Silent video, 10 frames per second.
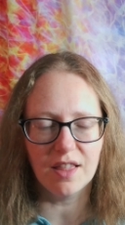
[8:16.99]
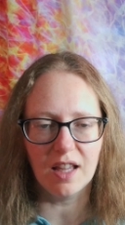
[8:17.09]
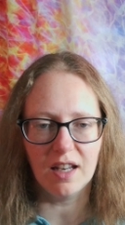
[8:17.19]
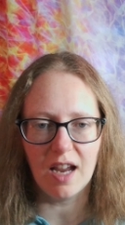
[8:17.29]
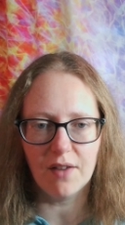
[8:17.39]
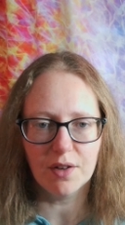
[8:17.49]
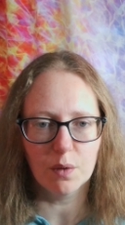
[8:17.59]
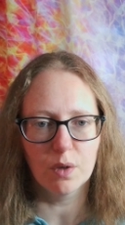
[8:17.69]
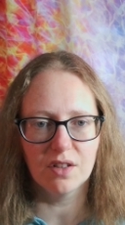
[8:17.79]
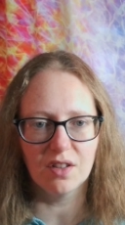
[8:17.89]
and then
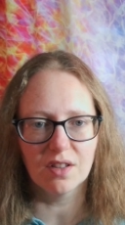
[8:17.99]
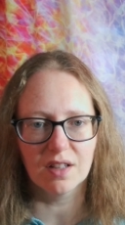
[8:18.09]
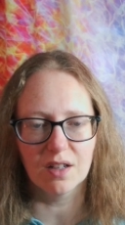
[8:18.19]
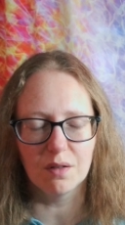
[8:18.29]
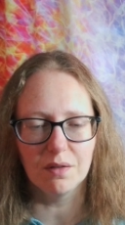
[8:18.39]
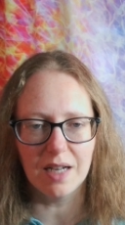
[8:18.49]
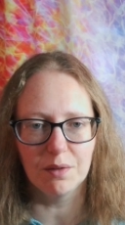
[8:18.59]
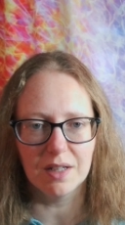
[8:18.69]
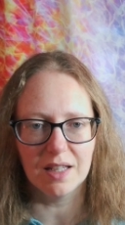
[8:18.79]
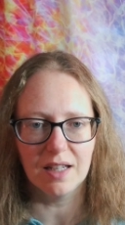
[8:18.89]
afterwards it's going to go
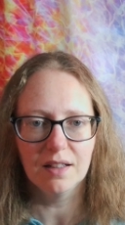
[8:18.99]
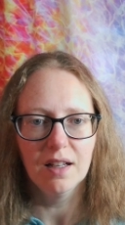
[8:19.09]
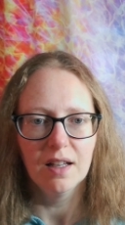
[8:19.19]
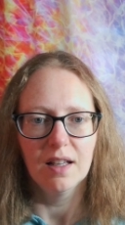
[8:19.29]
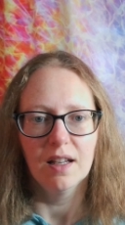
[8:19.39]
down again.